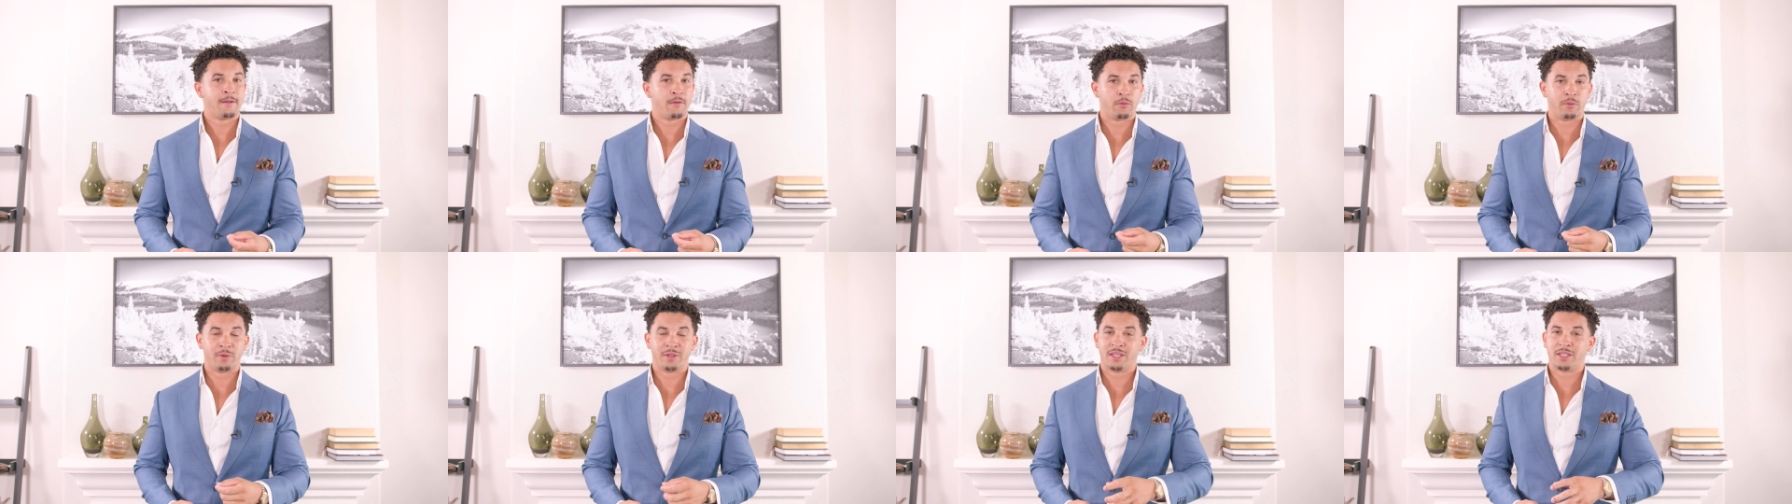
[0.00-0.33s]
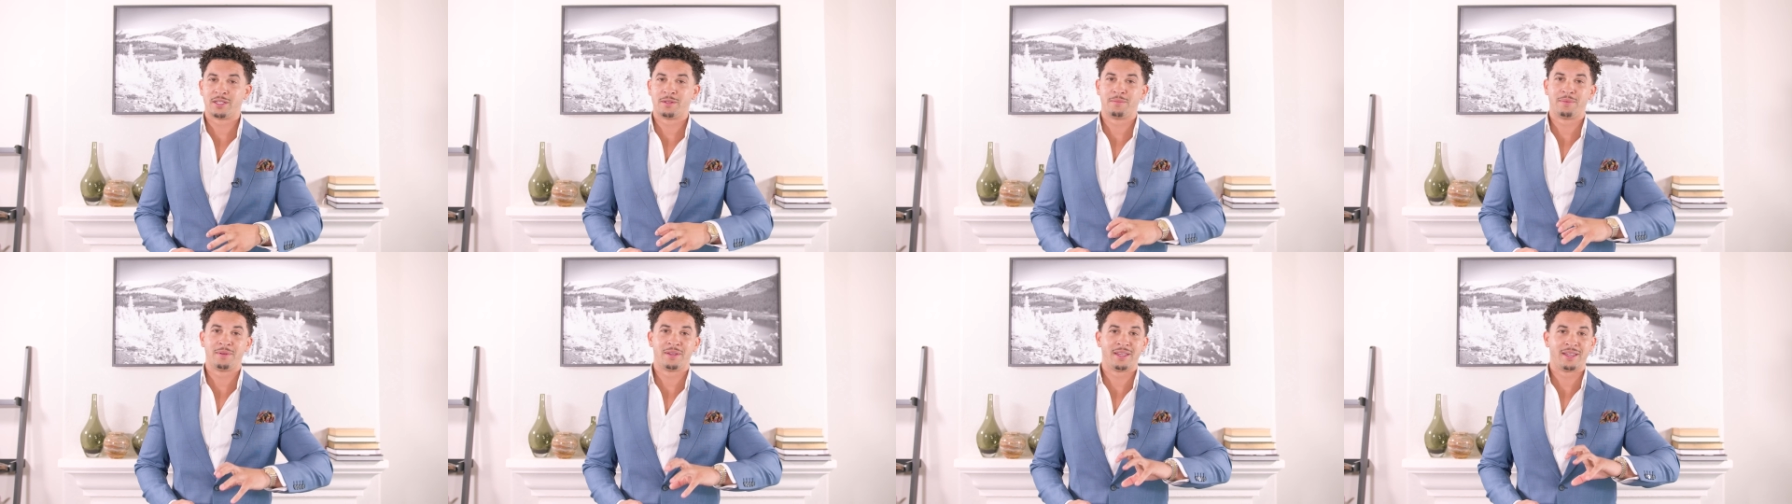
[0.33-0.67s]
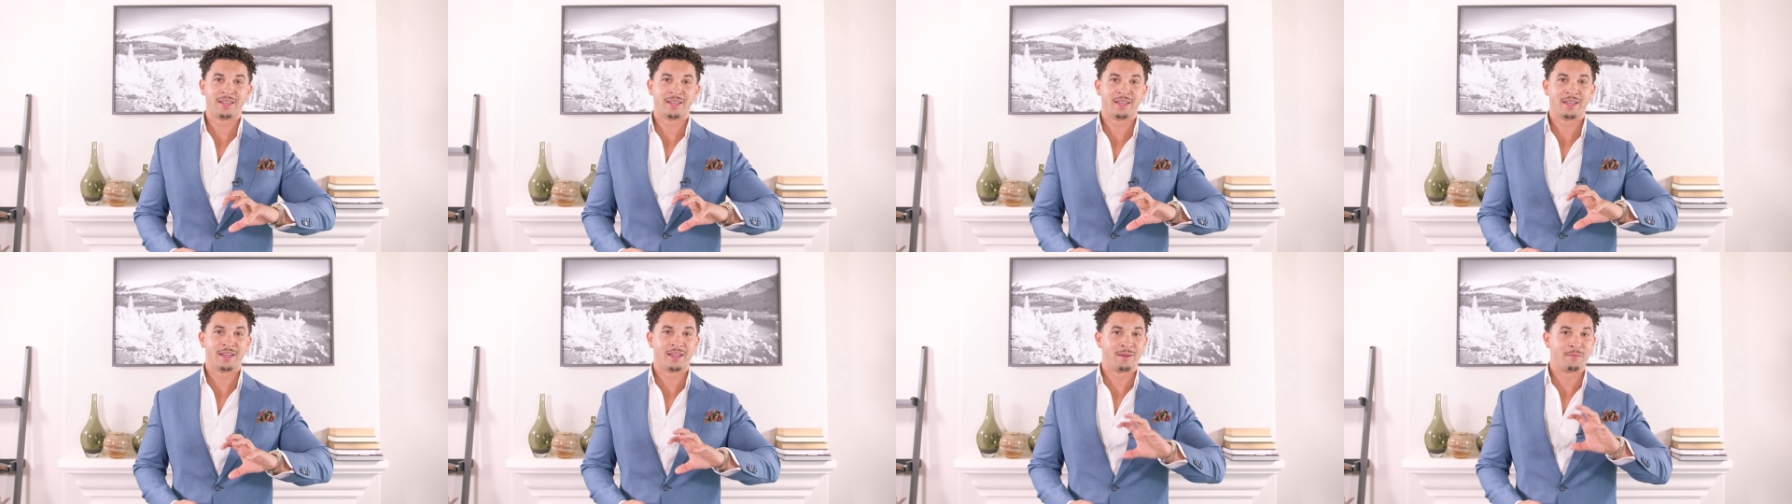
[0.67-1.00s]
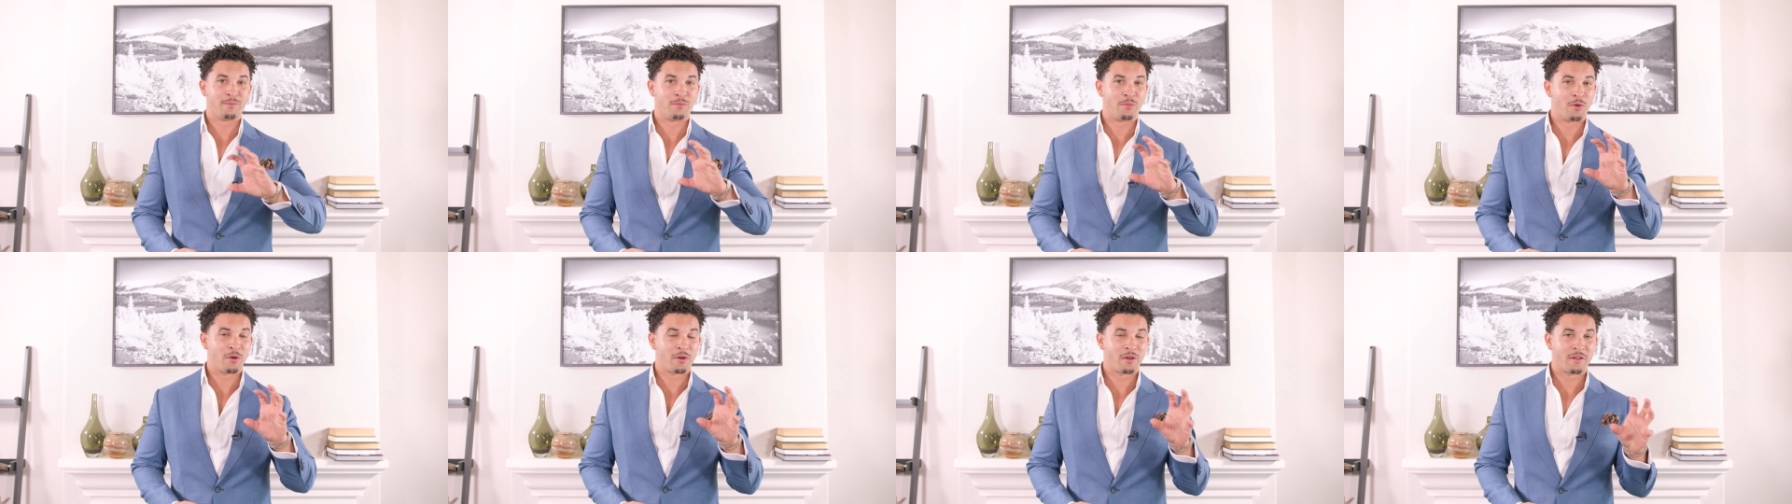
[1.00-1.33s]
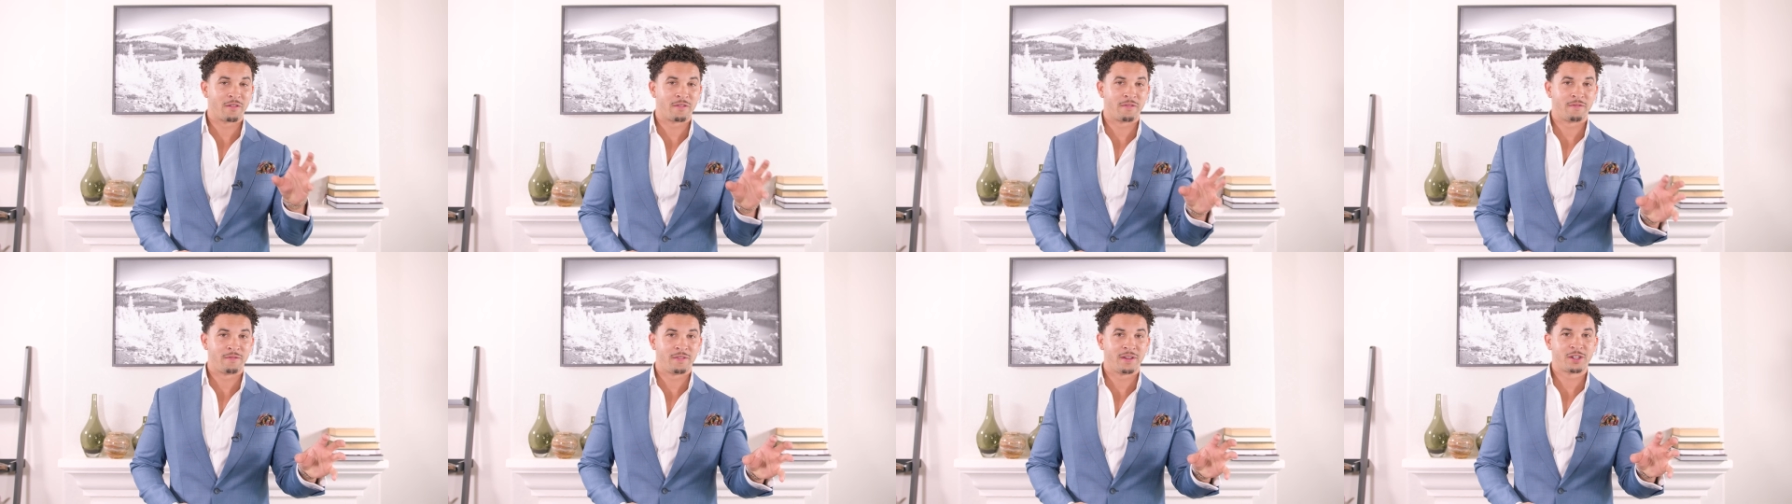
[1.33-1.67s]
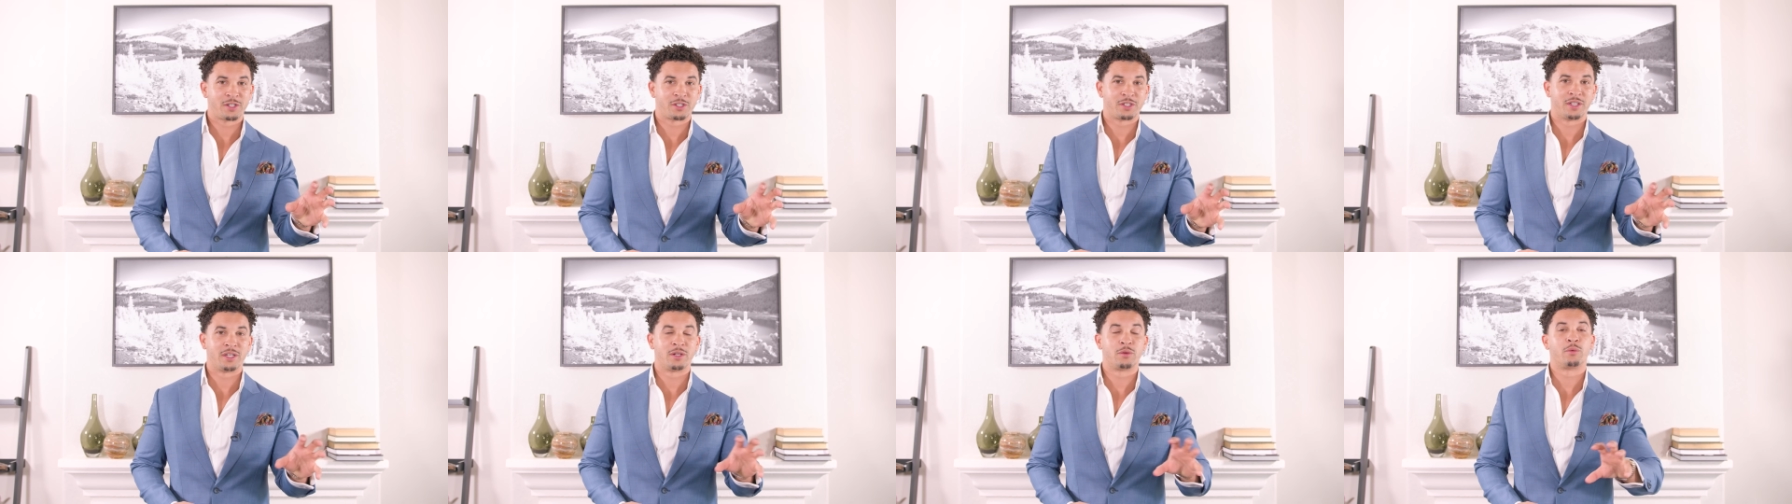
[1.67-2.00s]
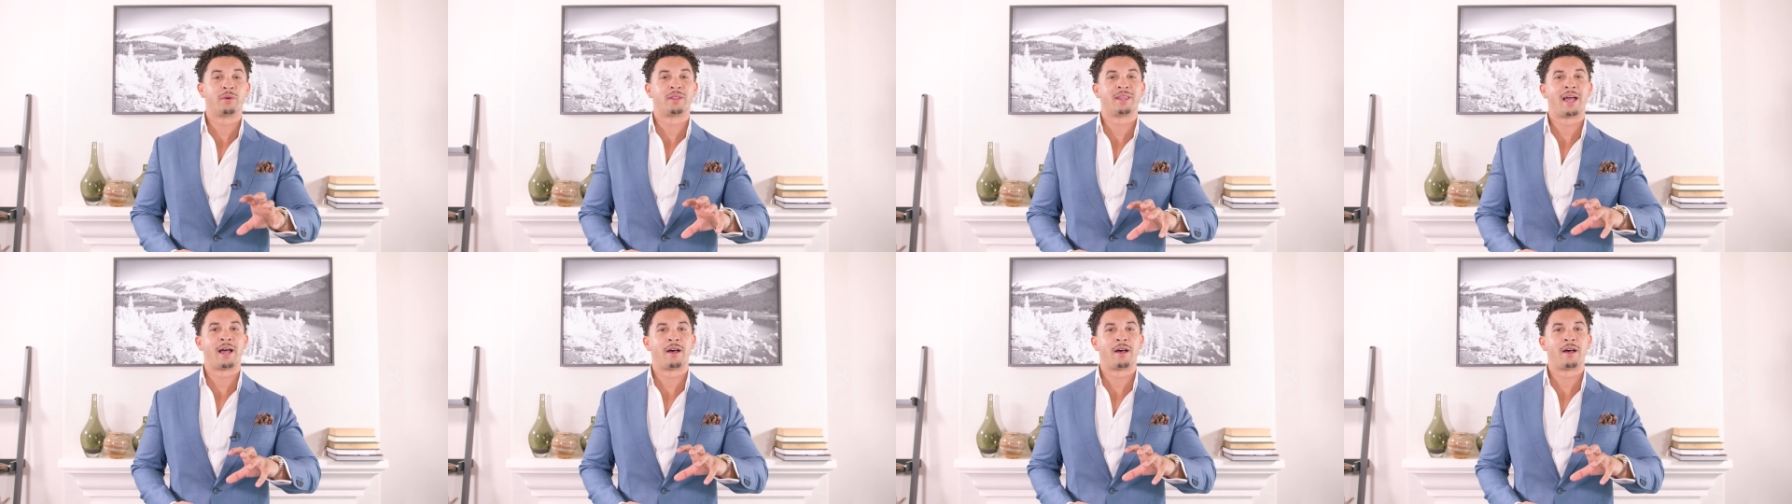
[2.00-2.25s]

We need to be more efficient with